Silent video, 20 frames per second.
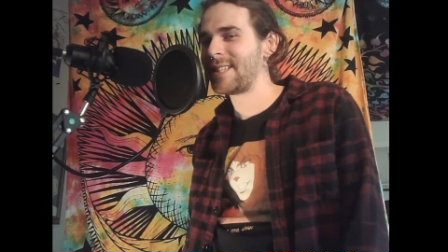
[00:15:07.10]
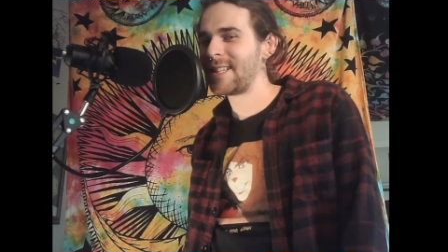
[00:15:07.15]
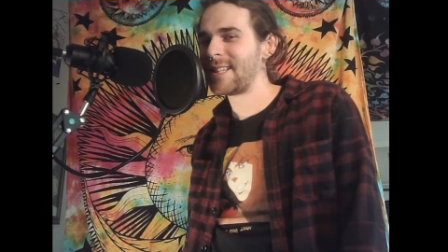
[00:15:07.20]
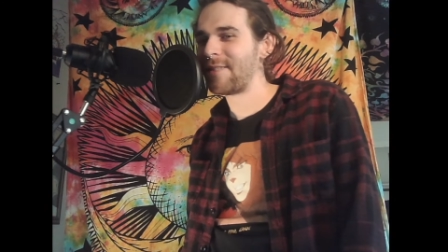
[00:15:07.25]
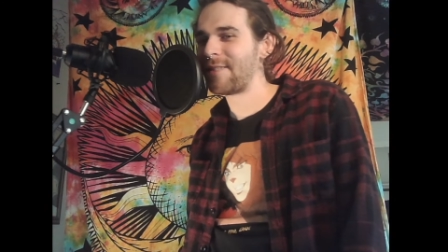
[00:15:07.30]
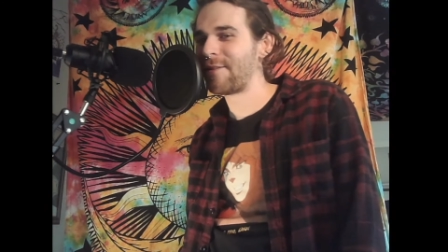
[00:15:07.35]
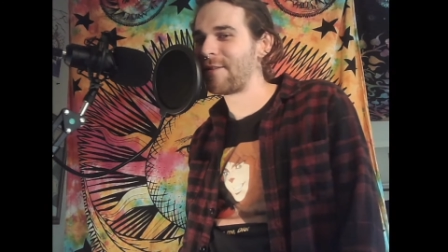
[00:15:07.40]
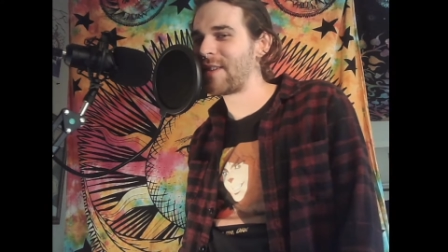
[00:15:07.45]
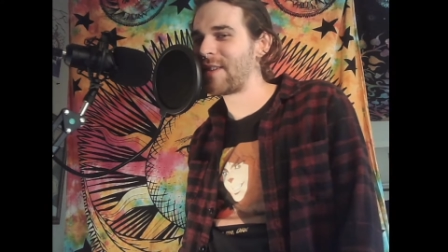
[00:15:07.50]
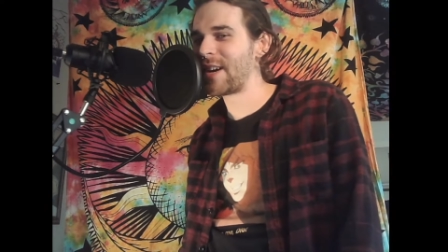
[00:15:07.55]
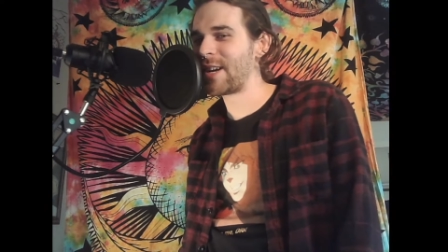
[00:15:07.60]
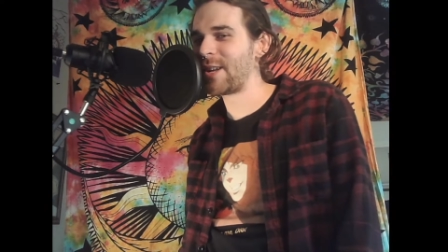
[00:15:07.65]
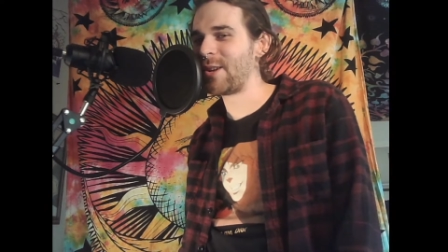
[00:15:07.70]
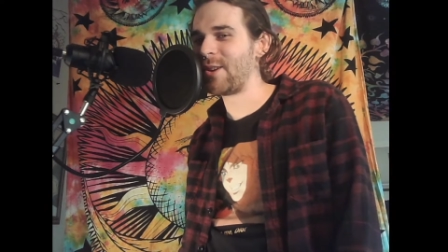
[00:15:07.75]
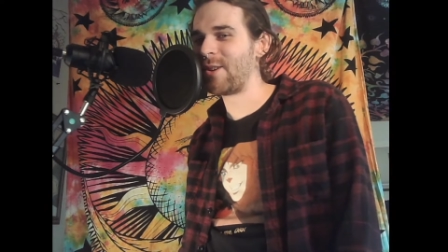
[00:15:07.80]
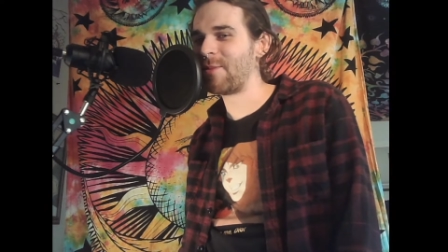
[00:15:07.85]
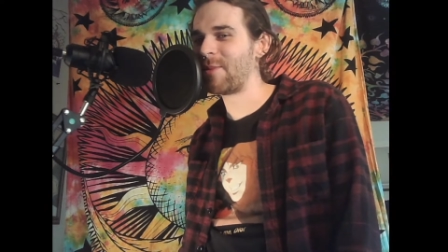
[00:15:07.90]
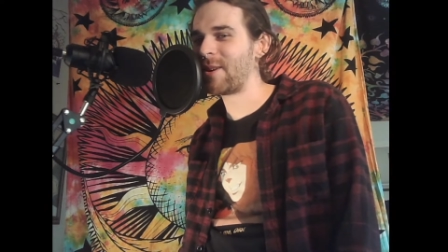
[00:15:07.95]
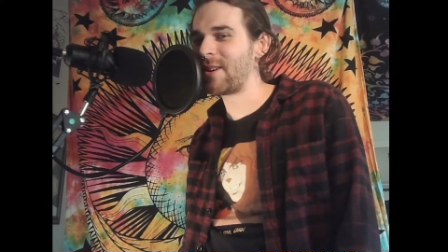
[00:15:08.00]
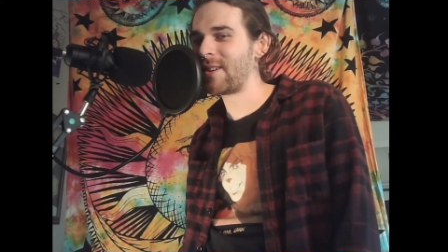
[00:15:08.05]
funny
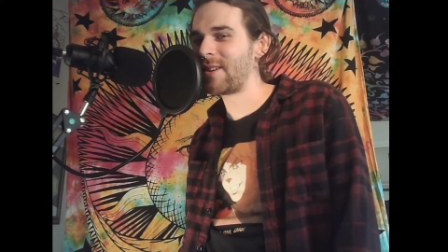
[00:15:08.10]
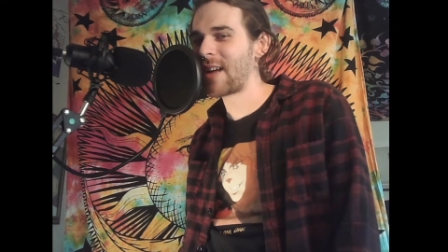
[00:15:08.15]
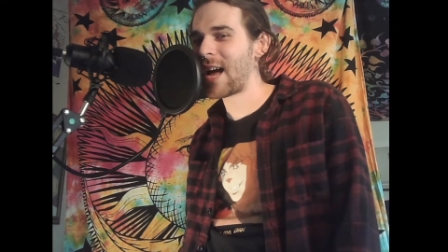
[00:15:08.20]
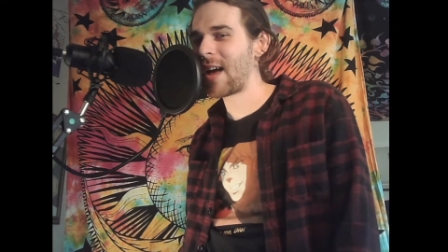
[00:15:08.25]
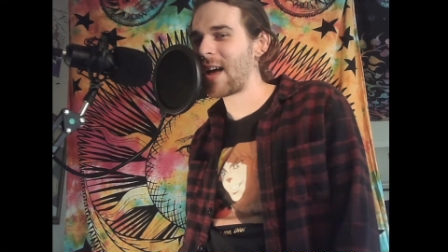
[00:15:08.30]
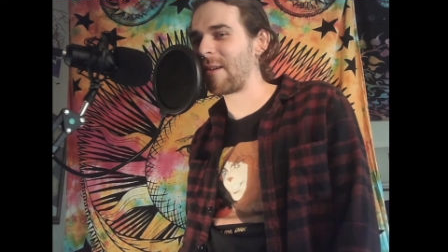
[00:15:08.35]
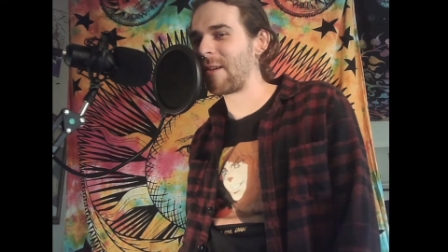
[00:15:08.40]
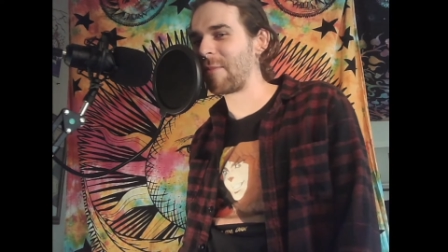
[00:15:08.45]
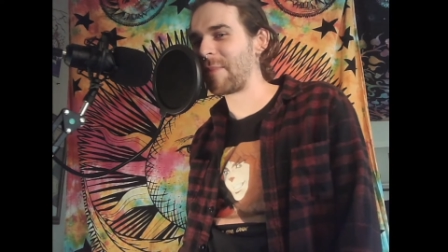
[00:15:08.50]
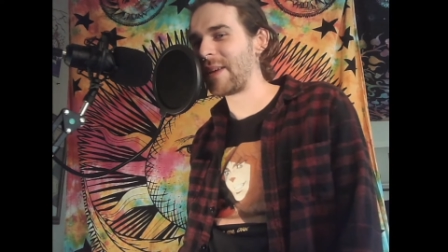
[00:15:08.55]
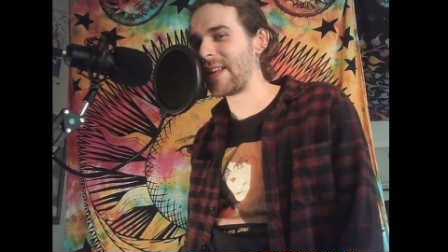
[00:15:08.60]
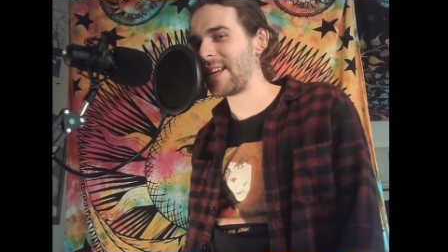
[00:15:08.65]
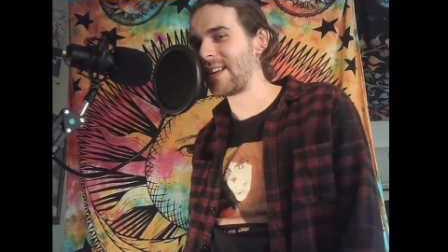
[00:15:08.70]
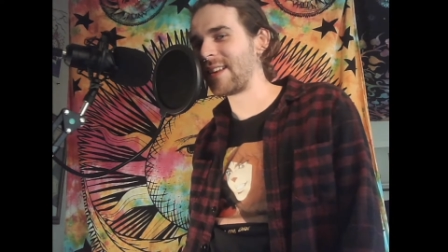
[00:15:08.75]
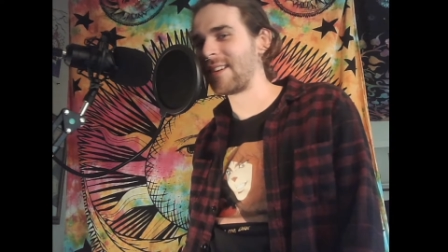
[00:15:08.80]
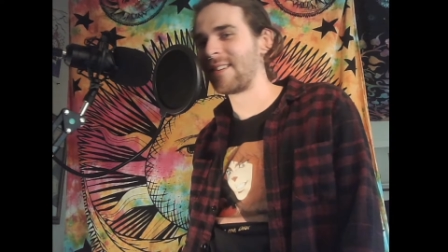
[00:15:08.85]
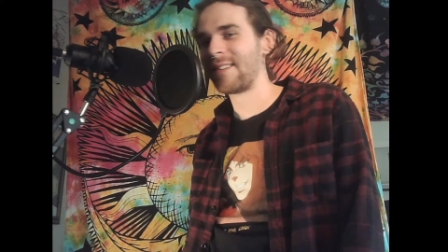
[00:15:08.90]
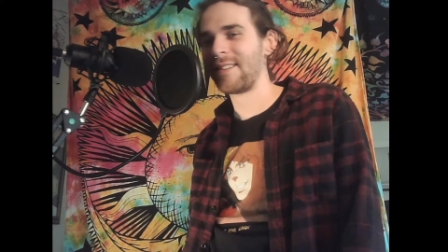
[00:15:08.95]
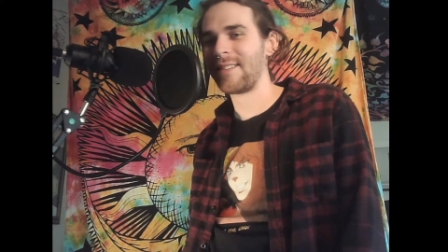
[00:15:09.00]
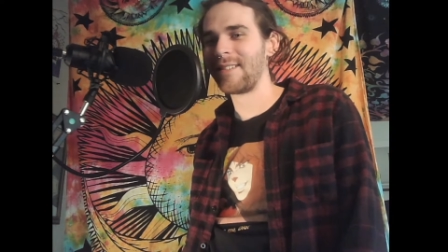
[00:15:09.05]
humor. I don't mean it,
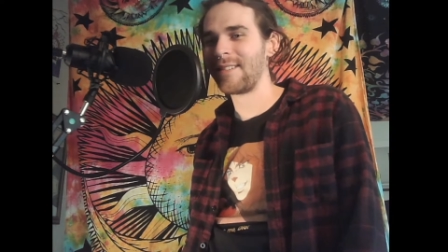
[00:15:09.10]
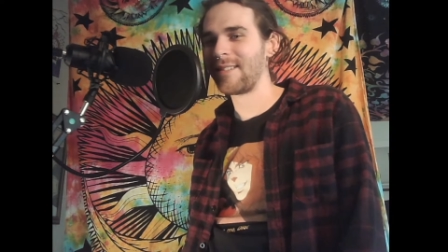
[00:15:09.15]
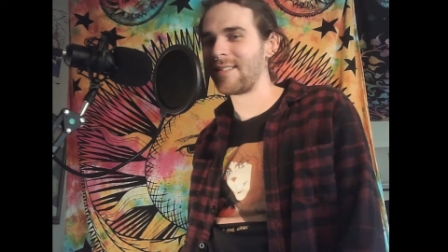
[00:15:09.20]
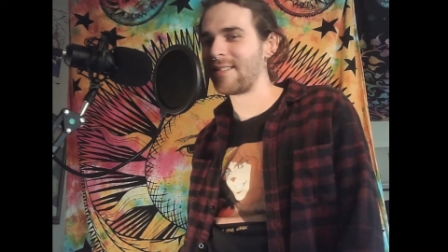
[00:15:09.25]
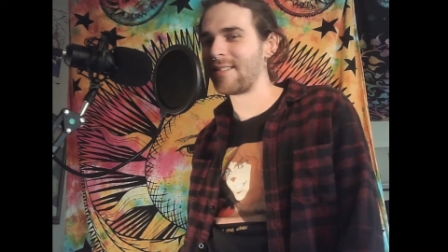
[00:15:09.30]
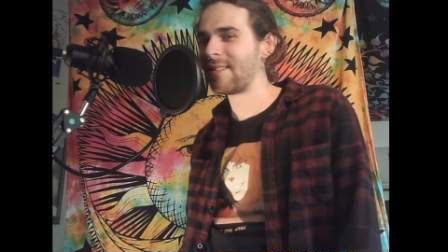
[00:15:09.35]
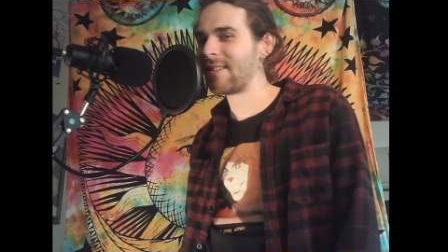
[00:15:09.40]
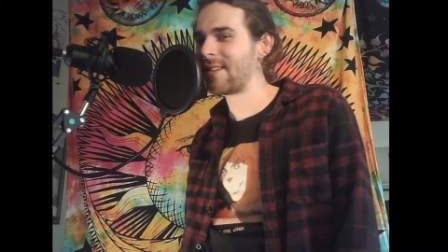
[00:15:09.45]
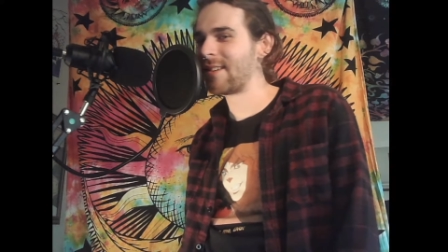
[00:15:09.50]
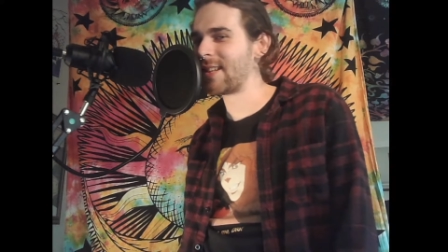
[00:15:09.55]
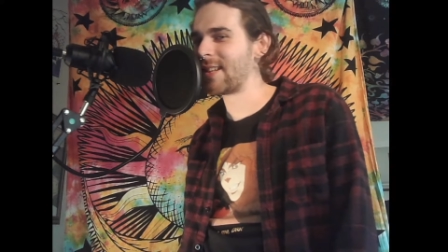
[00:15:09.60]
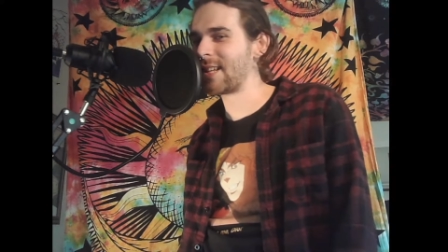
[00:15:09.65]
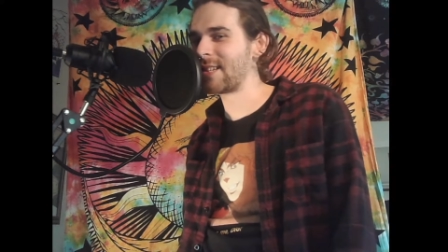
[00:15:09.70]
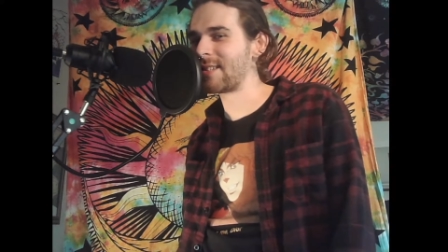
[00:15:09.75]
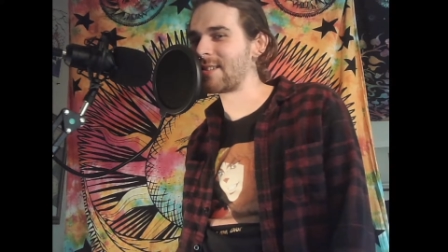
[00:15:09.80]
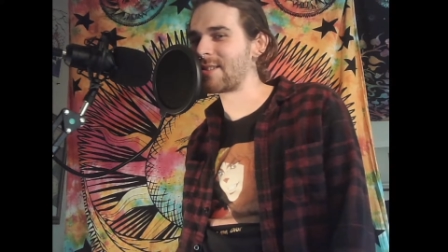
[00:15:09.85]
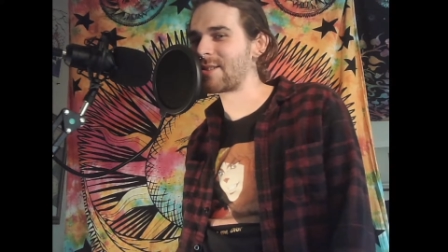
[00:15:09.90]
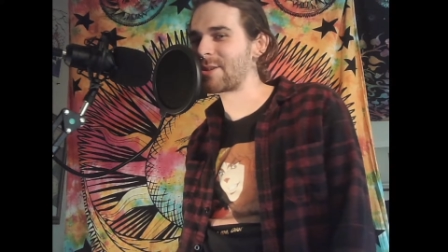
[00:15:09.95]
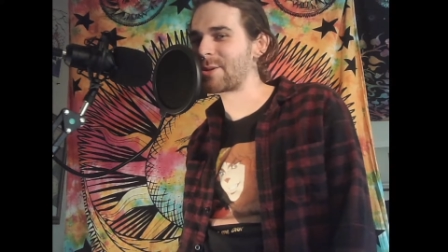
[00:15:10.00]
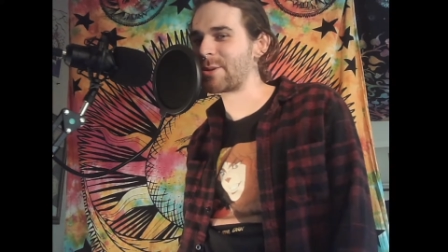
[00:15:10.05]
unless
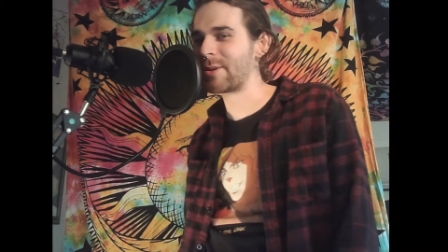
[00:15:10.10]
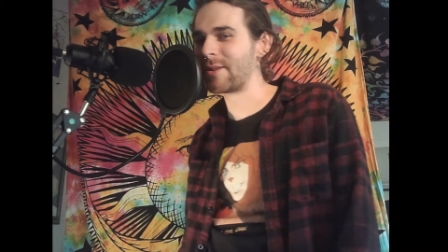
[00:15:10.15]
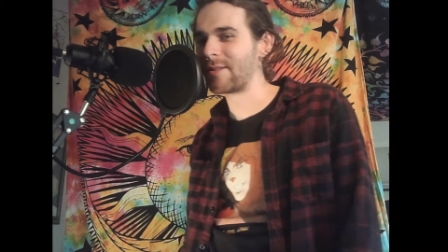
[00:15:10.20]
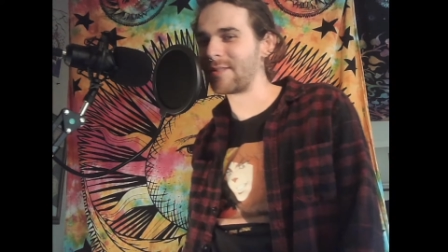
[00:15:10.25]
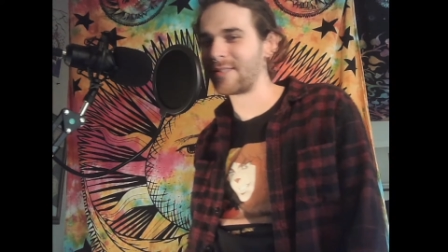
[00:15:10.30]
it's true.